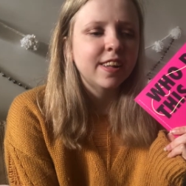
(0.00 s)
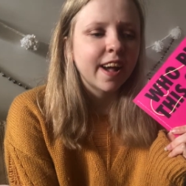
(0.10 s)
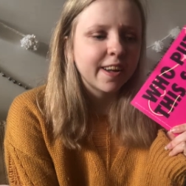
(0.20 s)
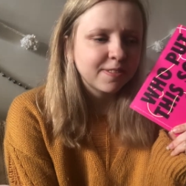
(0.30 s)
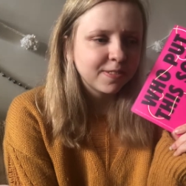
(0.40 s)

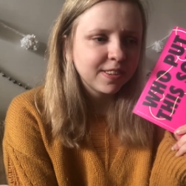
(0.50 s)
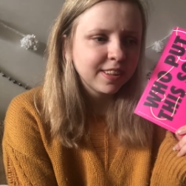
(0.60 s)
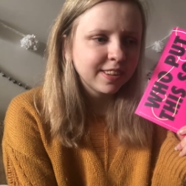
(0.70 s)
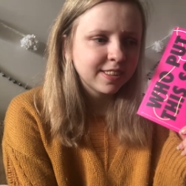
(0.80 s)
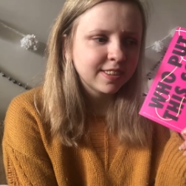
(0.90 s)
I feel
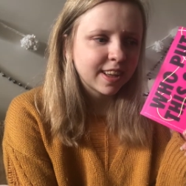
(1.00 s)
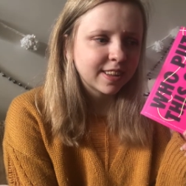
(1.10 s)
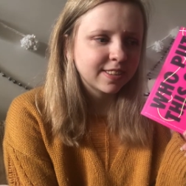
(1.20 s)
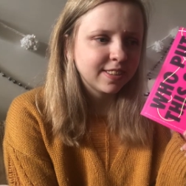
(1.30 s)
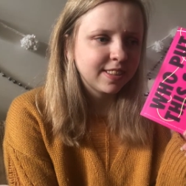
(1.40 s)
like this
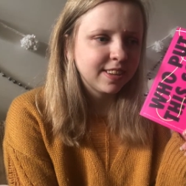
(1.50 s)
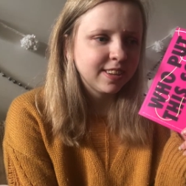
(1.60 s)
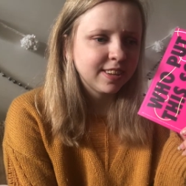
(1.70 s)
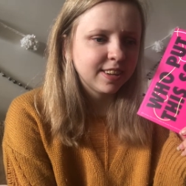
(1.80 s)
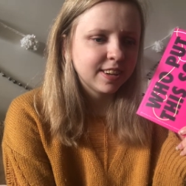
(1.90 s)
has
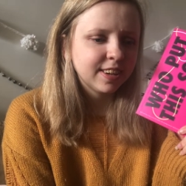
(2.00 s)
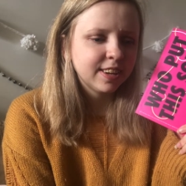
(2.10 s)
the